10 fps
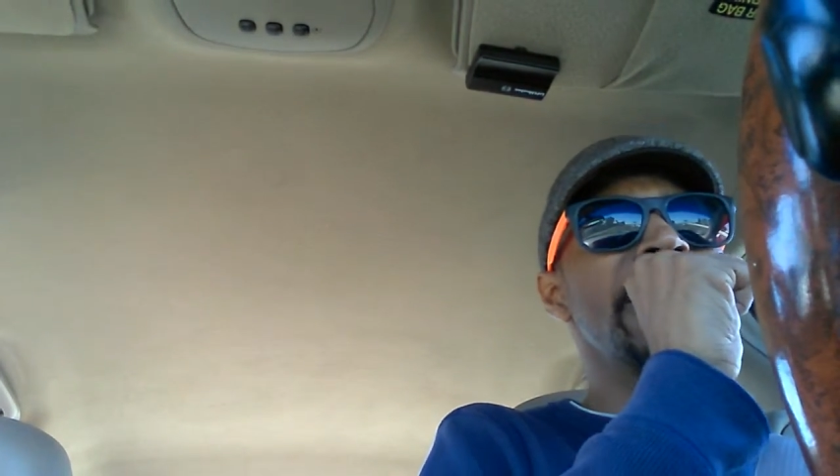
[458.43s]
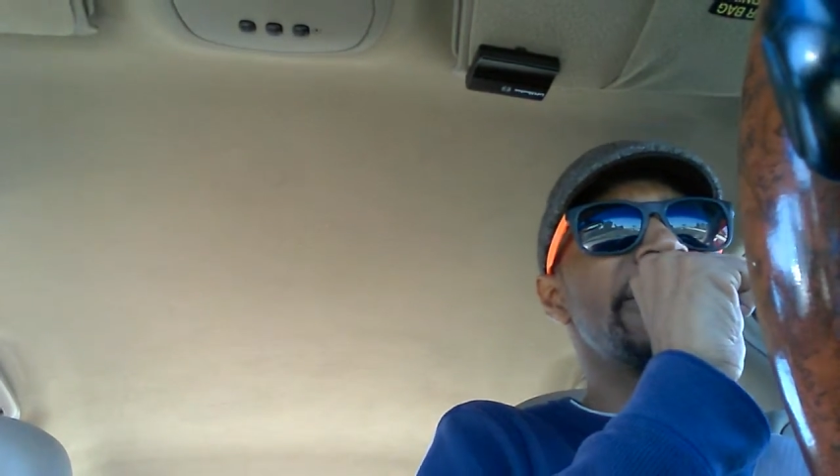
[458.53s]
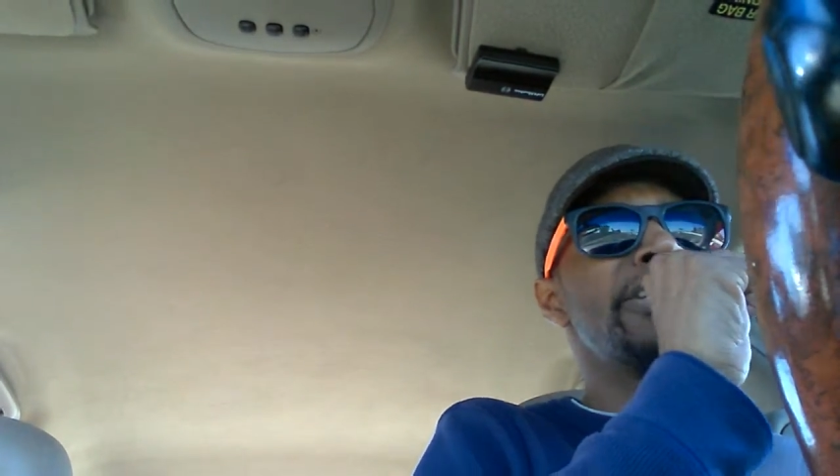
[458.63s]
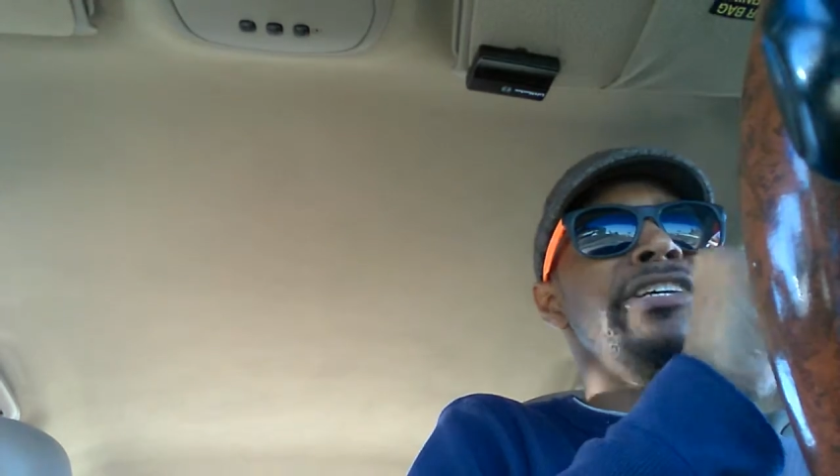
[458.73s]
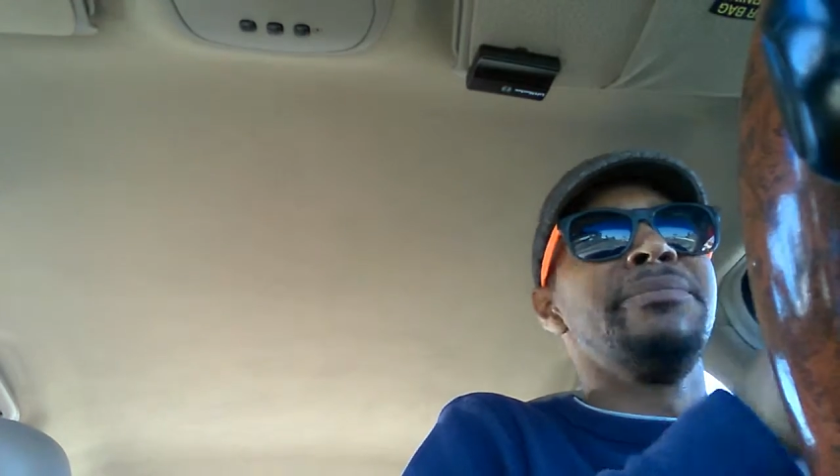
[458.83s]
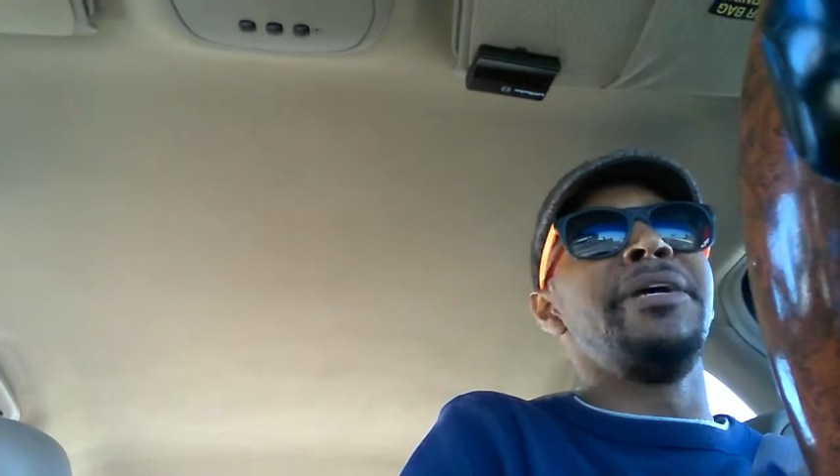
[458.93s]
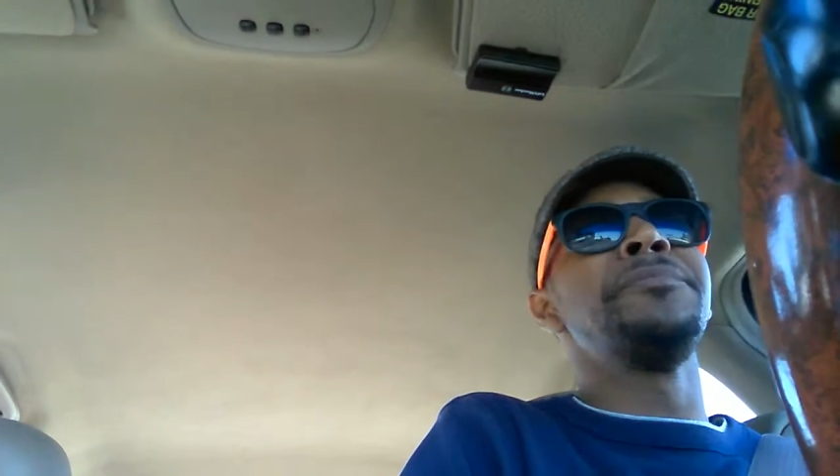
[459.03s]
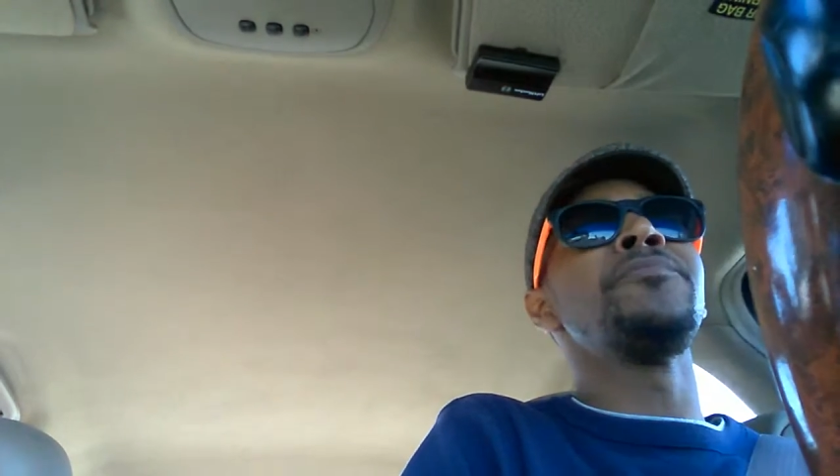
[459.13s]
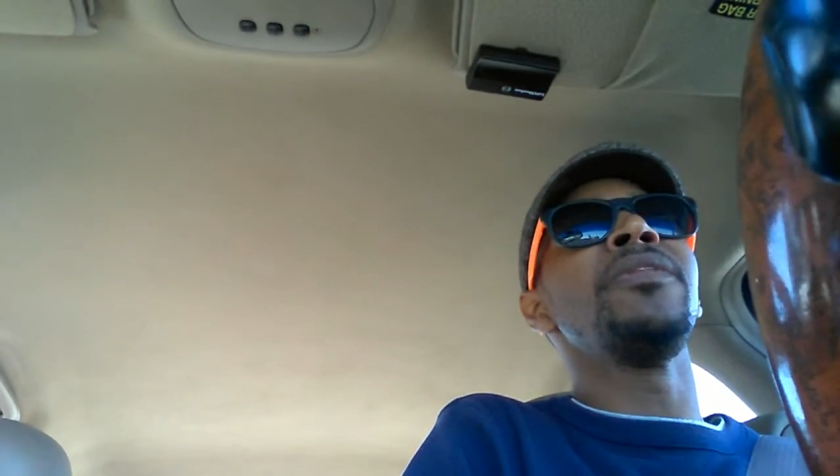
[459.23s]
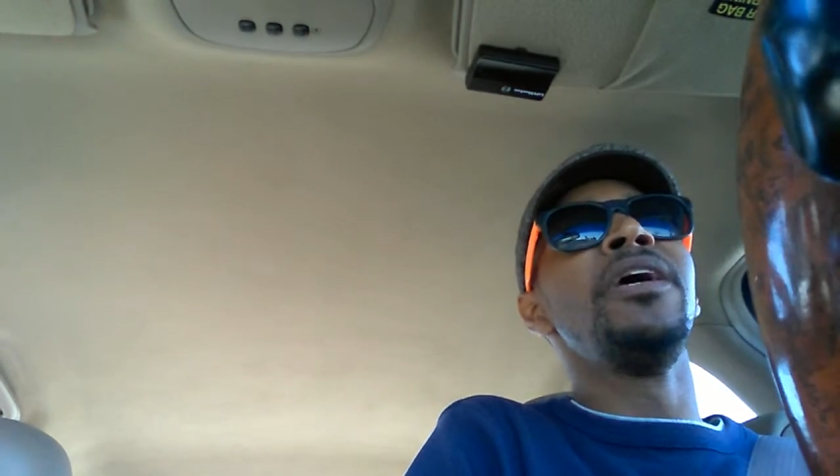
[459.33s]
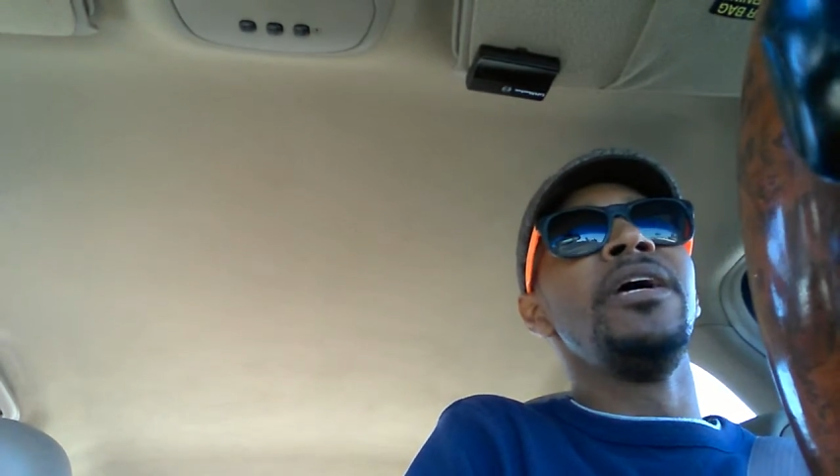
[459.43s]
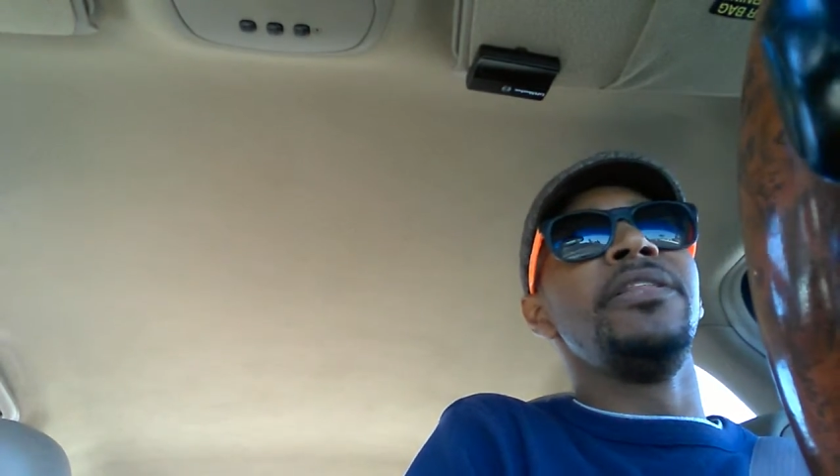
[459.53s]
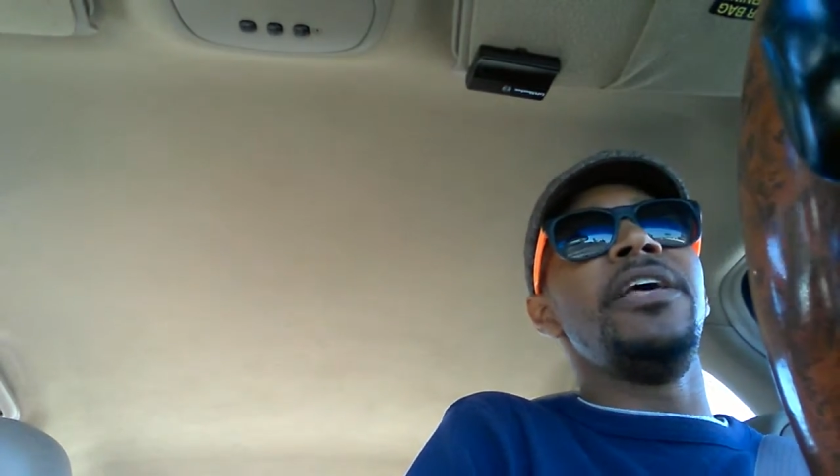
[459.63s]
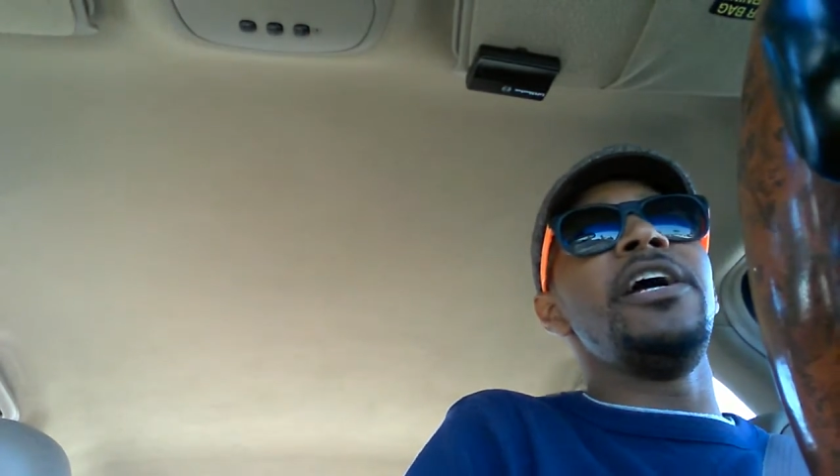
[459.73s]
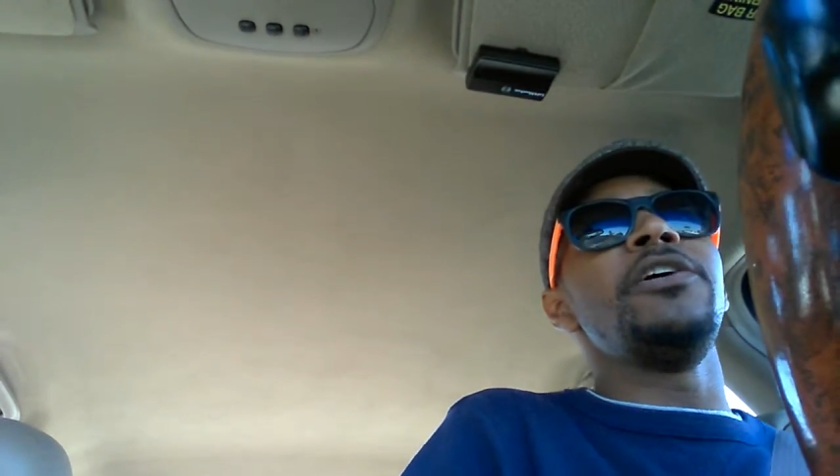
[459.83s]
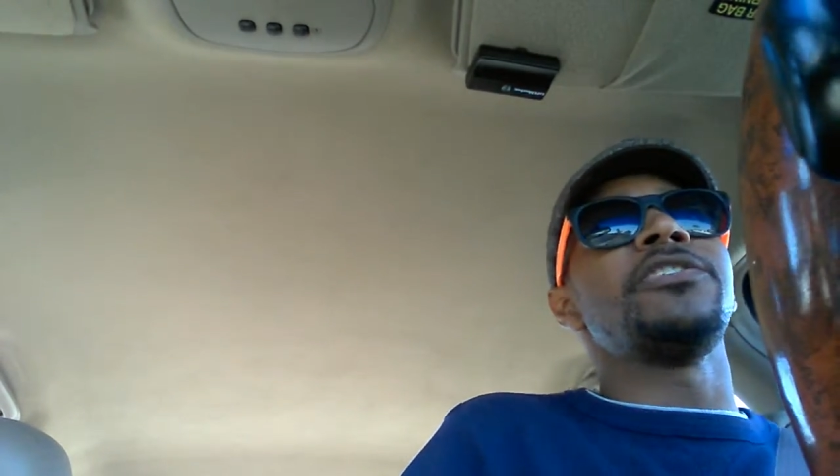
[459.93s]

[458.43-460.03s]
Excuse me. They are